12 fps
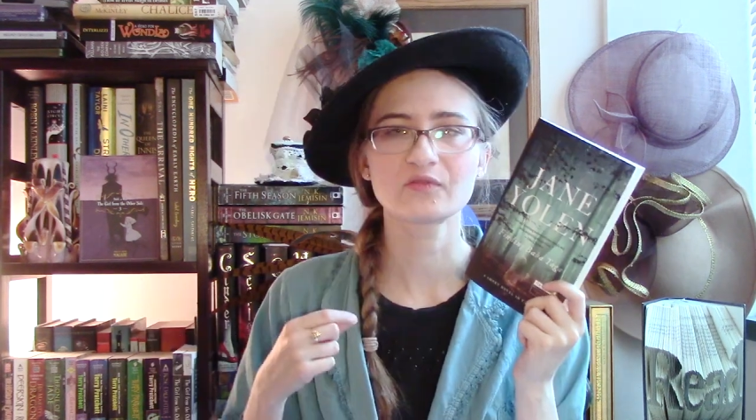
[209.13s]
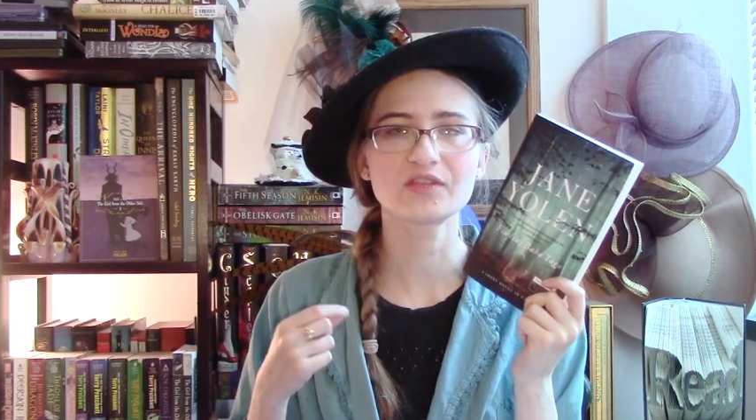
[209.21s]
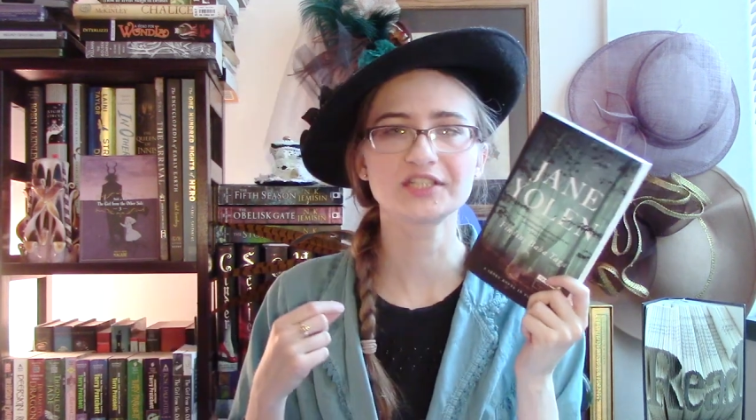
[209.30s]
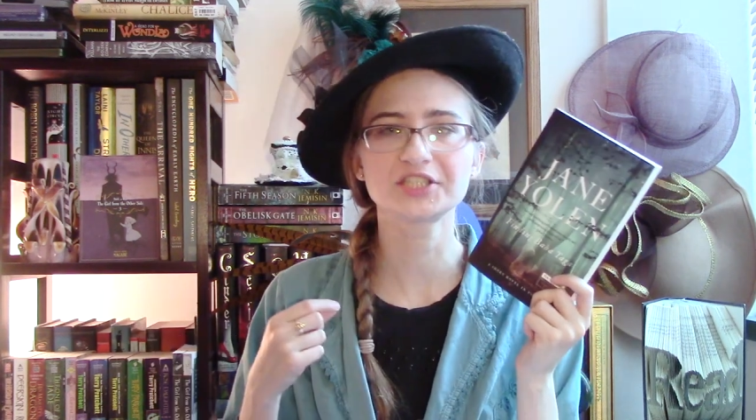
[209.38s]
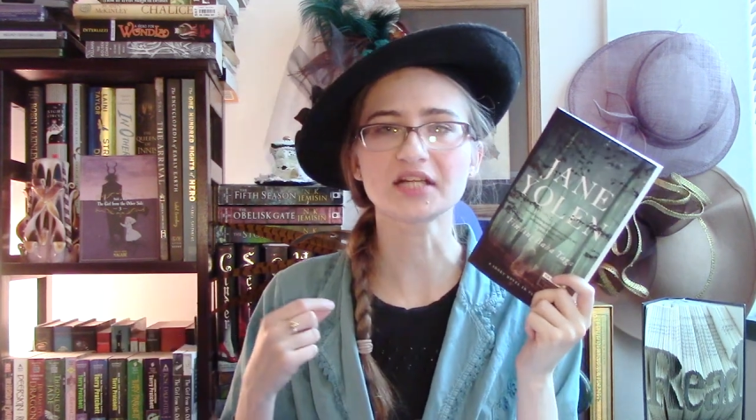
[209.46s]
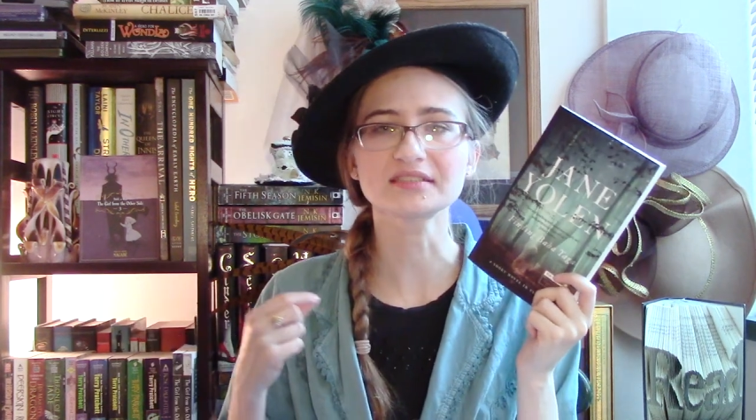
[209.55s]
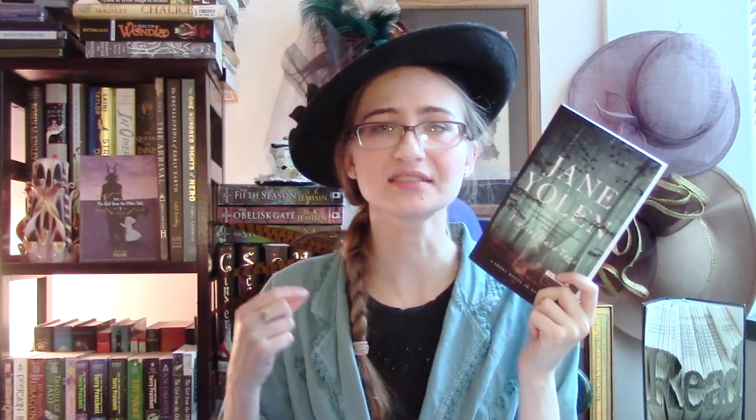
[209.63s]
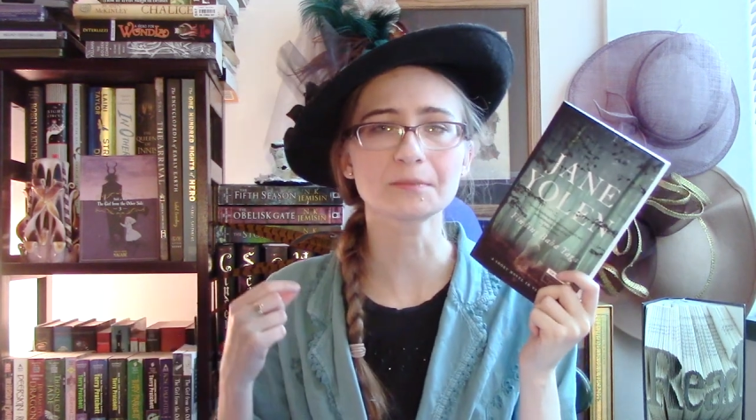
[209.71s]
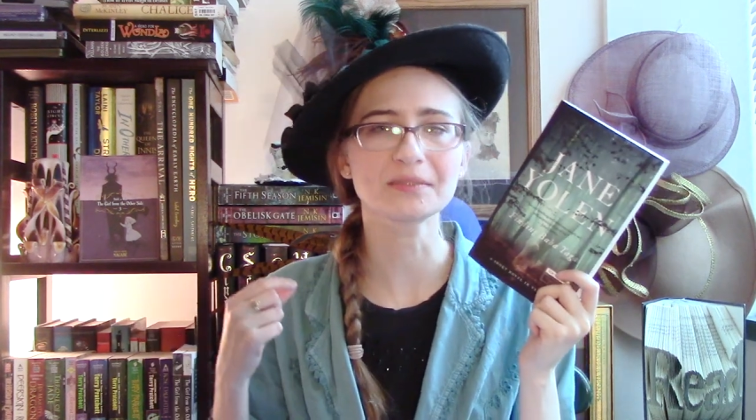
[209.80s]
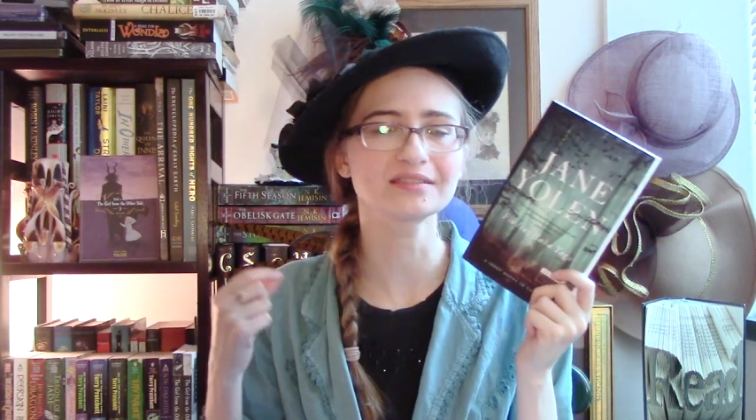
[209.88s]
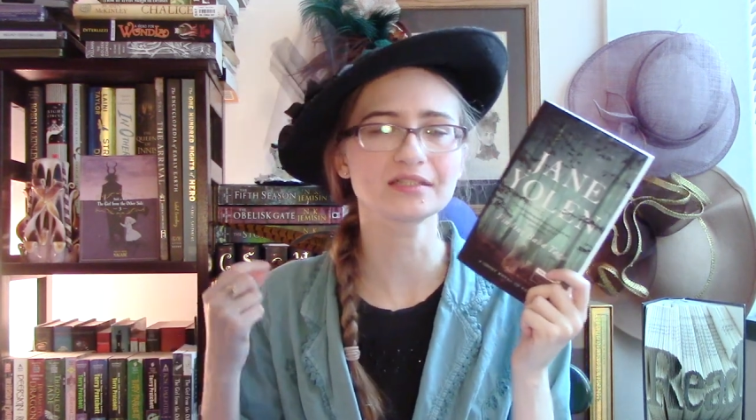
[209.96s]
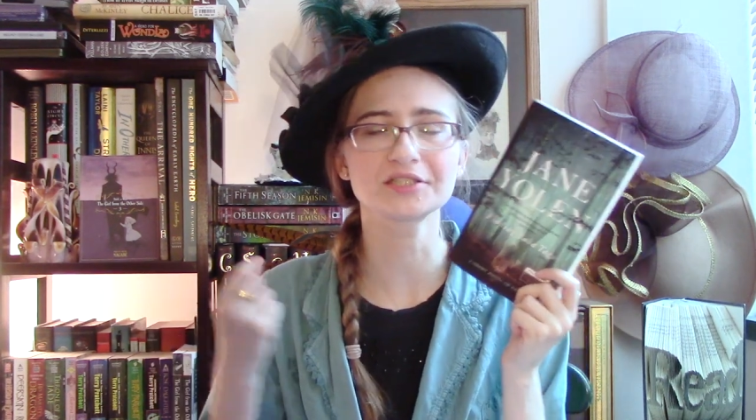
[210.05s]
The
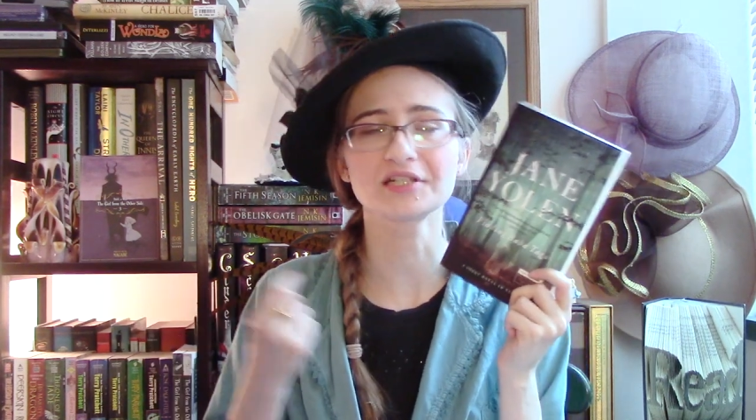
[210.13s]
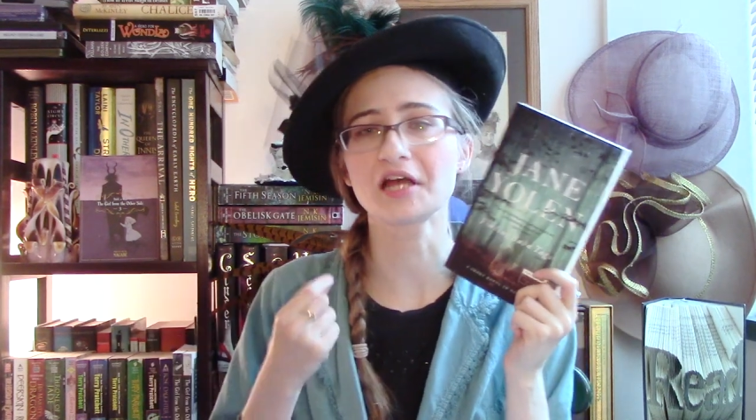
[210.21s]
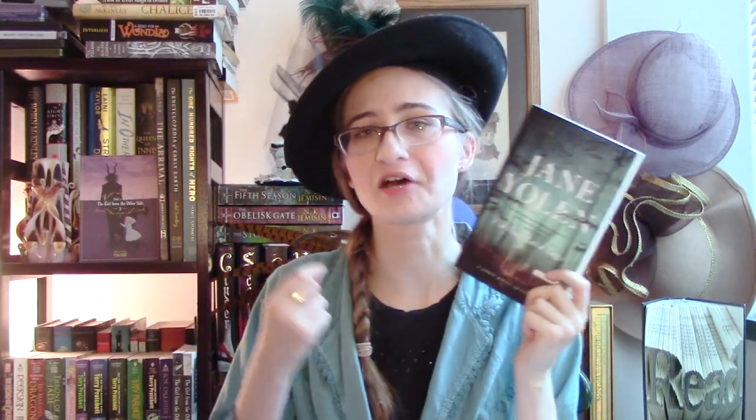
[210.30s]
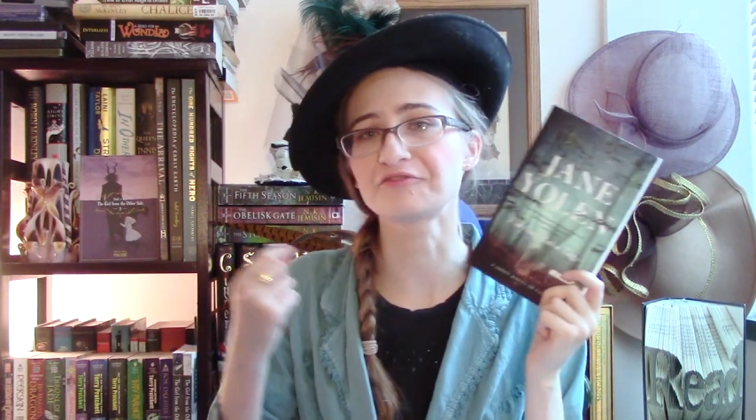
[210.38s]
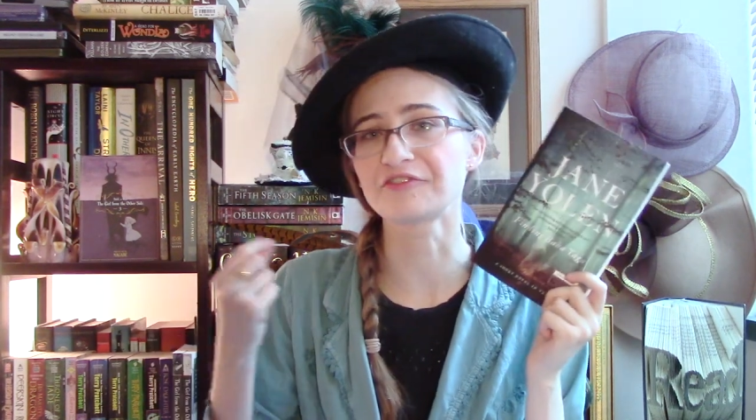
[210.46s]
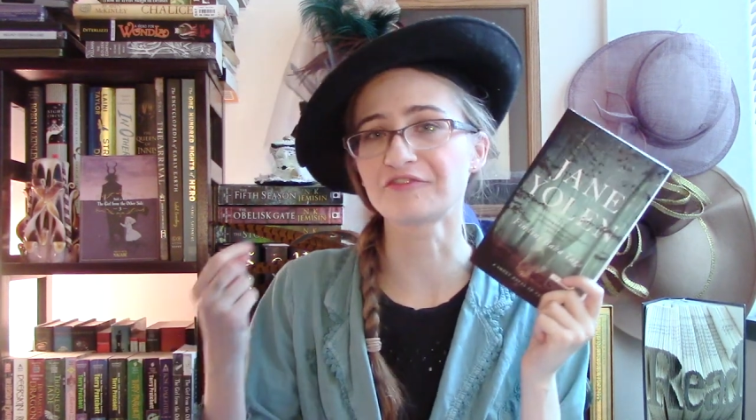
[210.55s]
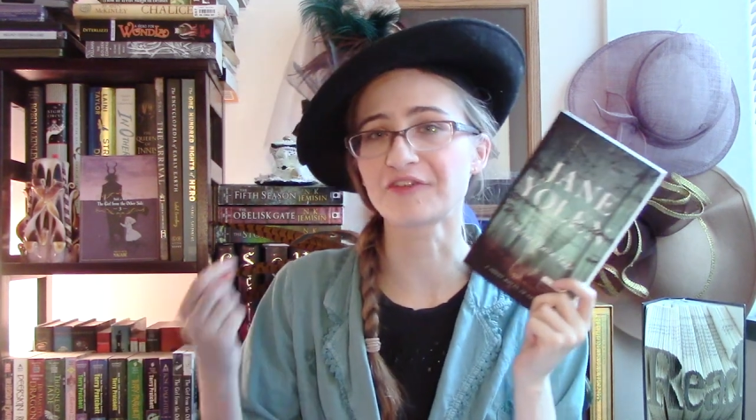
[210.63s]
juxtaposition of the